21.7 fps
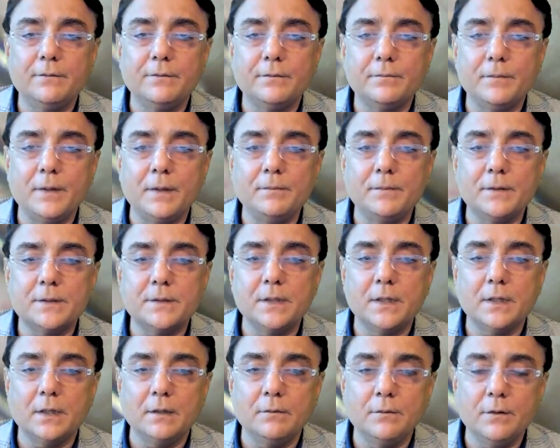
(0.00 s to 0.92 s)
By
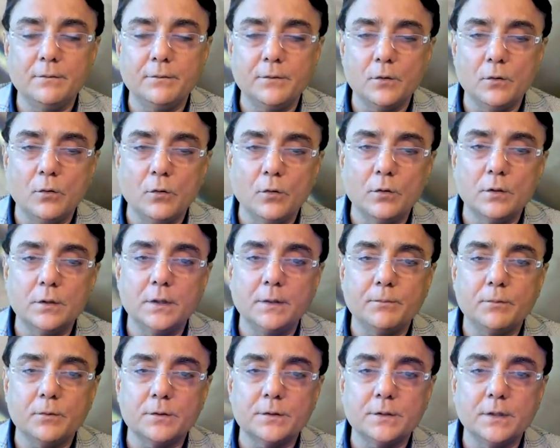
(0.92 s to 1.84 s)
mistake, even if you hold the
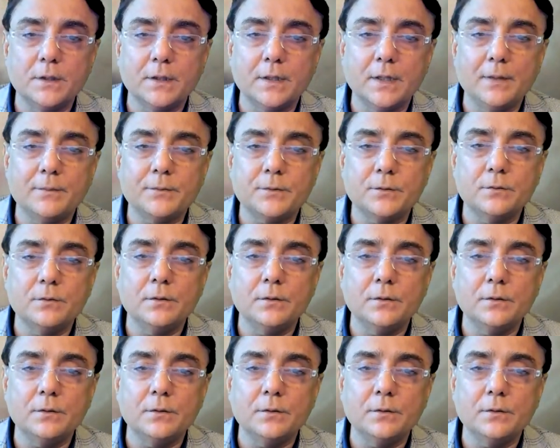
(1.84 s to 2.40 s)
posterior capsule,